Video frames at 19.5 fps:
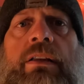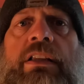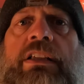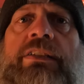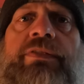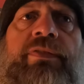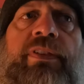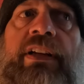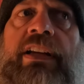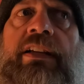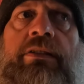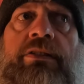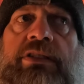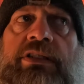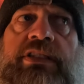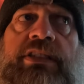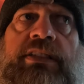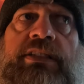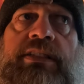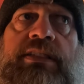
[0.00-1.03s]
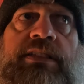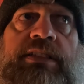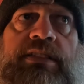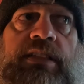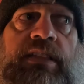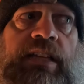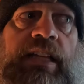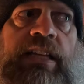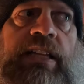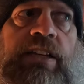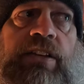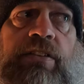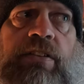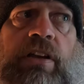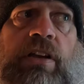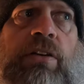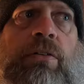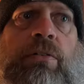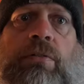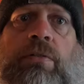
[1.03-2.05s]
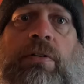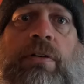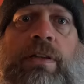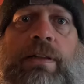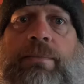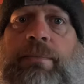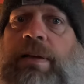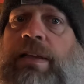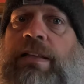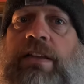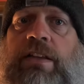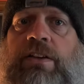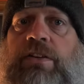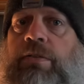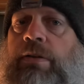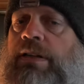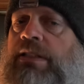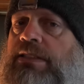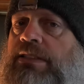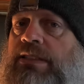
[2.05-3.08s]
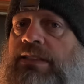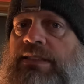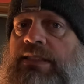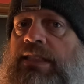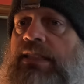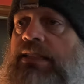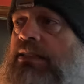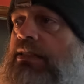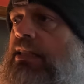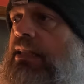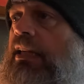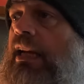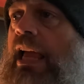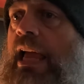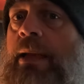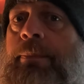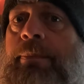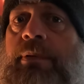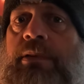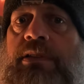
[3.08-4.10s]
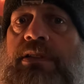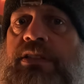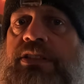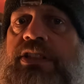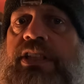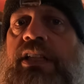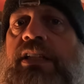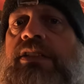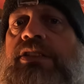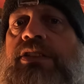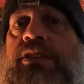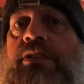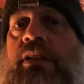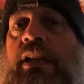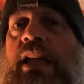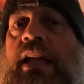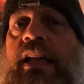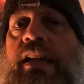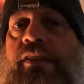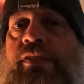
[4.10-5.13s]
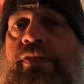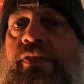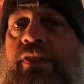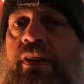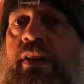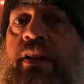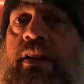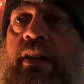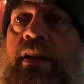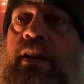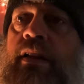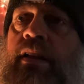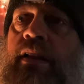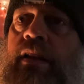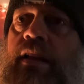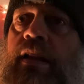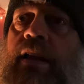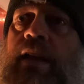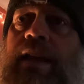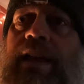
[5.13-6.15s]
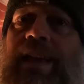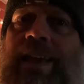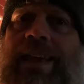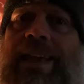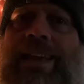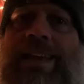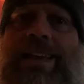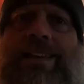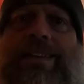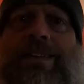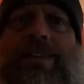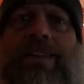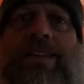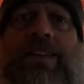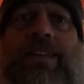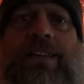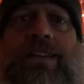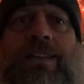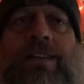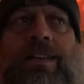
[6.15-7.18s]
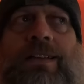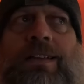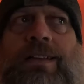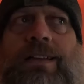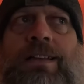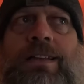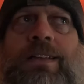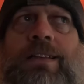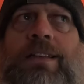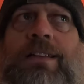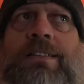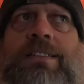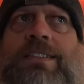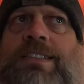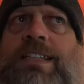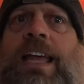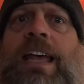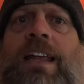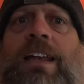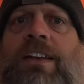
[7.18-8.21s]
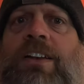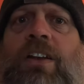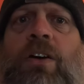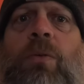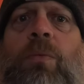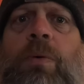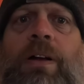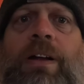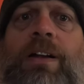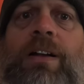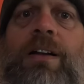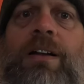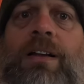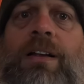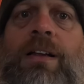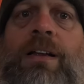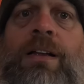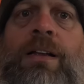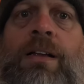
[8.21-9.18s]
this video is just letting you know that, man, the craziest things can happen to change your life. And just out of nowhere,